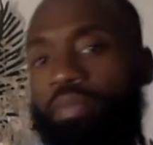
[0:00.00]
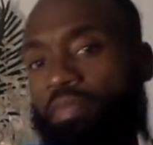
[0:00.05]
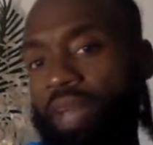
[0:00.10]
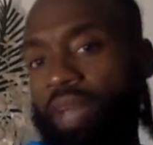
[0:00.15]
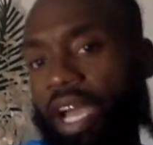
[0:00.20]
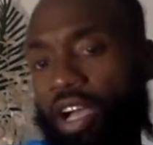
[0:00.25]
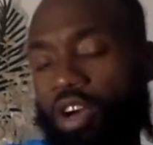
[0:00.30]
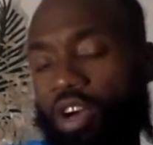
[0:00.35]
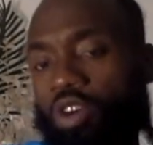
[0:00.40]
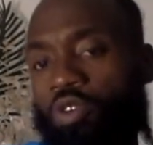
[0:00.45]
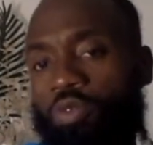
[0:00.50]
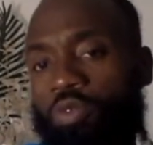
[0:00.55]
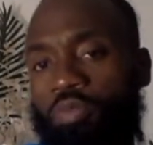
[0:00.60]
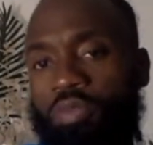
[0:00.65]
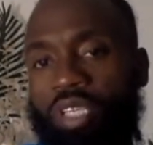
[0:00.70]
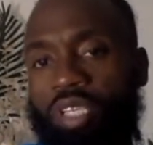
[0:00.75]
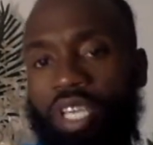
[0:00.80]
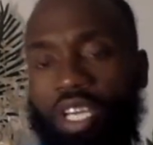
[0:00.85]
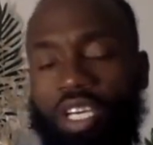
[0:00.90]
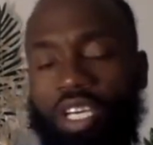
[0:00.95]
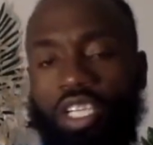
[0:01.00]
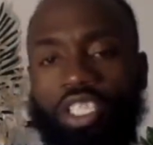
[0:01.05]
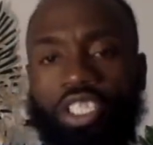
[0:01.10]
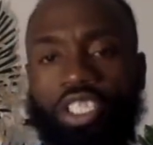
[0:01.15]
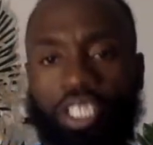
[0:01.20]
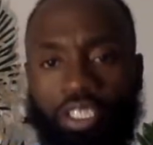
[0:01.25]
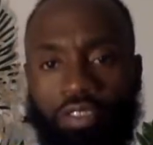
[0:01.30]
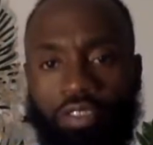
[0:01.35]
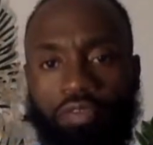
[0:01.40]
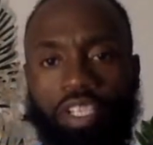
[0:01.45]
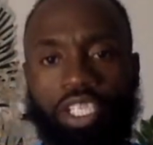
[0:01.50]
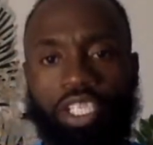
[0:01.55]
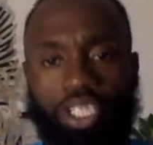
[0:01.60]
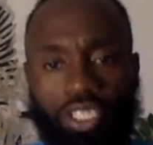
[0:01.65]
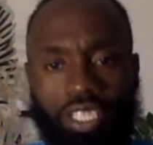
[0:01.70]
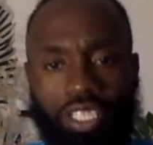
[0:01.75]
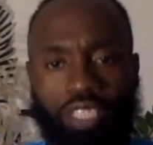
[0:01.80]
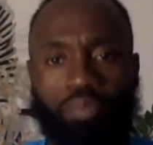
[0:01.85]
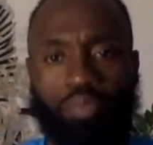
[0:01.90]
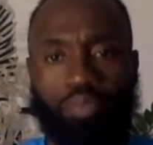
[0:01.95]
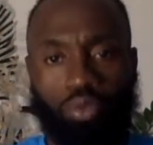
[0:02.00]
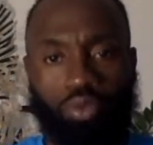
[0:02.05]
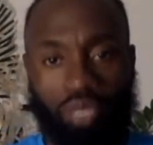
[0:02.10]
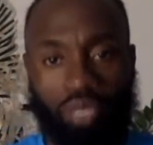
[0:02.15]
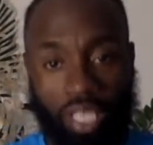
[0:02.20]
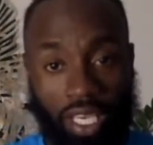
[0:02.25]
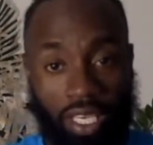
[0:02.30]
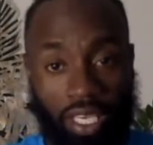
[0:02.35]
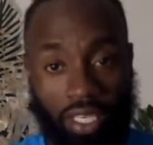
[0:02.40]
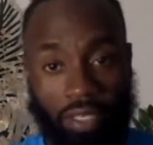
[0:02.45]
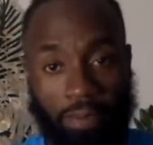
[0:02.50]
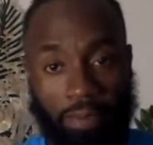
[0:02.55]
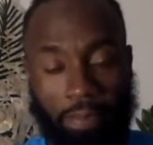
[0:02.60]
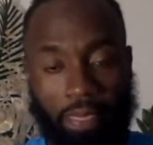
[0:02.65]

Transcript: back home, a generation that's born here,